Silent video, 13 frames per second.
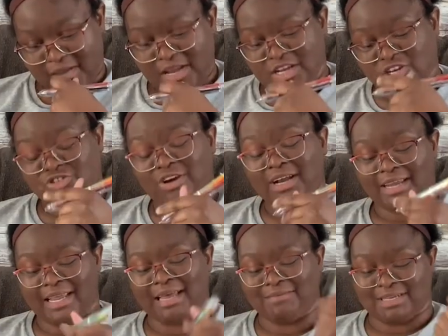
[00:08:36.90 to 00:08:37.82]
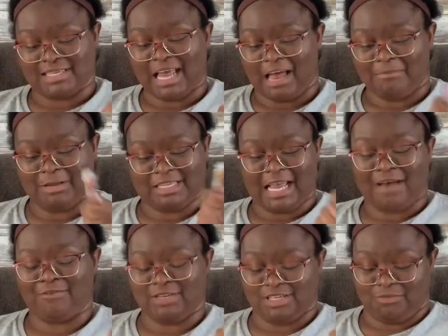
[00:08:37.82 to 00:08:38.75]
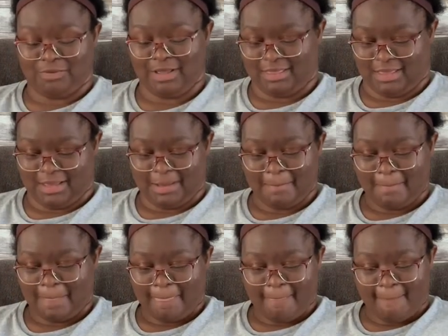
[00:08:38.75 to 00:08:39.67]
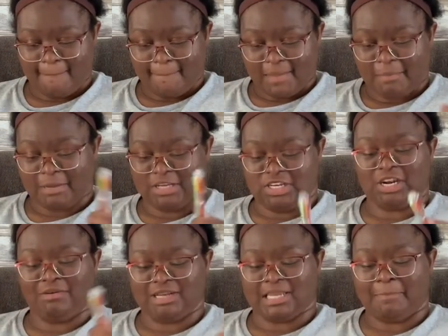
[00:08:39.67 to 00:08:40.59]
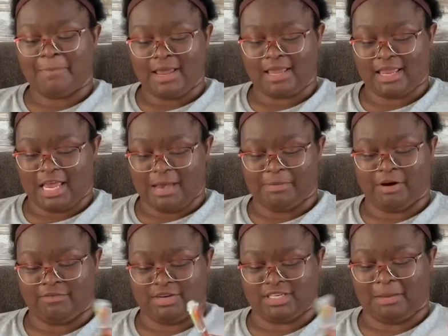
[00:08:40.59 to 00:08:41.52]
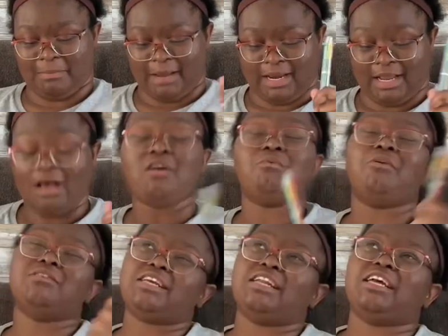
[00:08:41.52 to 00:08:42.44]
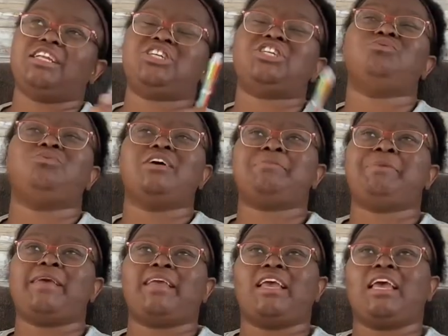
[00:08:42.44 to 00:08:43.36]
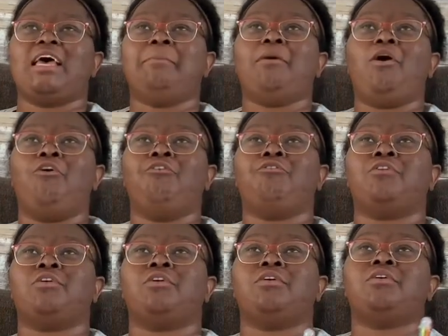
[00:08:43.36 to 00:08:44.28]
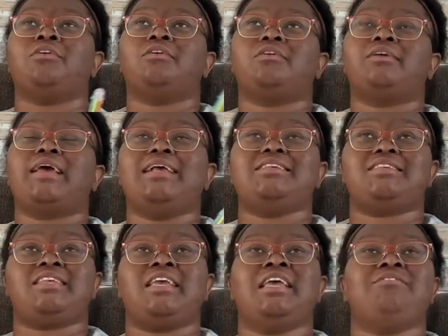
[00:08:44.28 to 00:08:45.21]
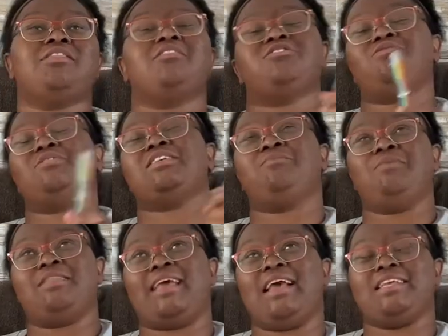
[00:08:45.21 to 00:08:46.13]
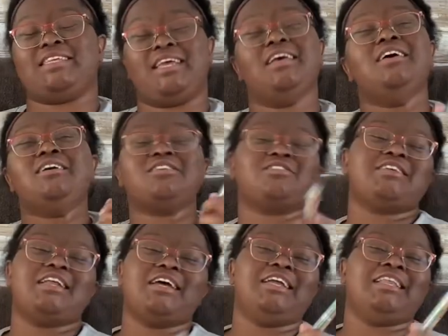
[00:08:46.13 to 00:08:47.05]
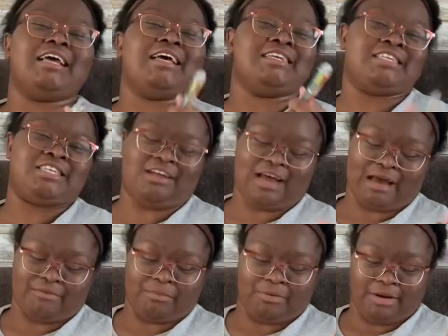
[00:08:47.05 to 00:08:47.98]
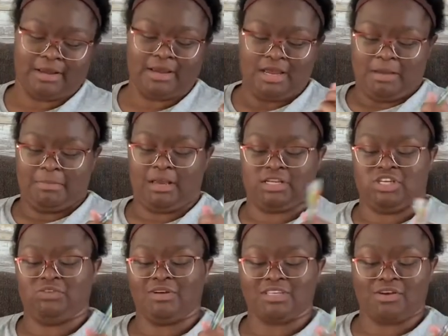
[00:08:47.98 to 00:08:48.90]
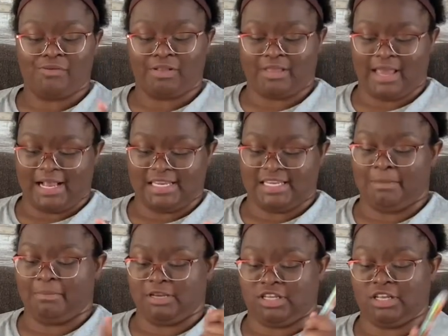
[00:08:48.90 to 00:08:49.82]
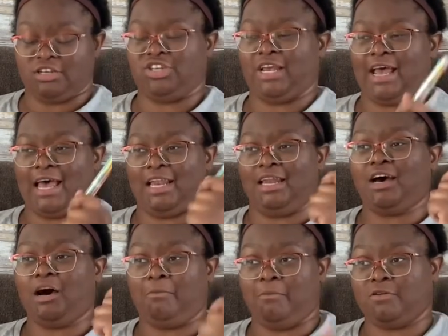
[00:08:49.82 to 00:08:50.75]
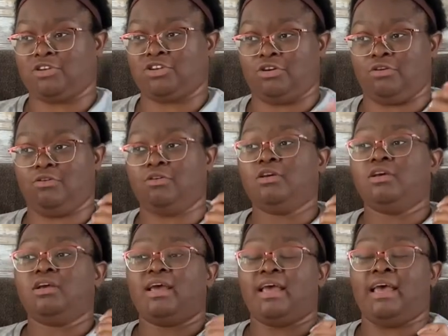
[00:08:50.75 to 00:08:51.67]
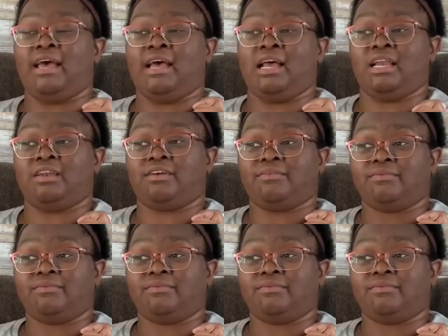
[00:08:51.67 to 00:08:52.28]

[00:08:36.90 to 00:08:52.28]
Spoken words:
She tried to get with Sav, but Sav wasn't with it. But Jenna wasn't picking him over somebody. Well, technically she was picking him over KC, even though she wasn't with KC. So technically that is still half a point. Because she wasn't with KC, but still she had emotional and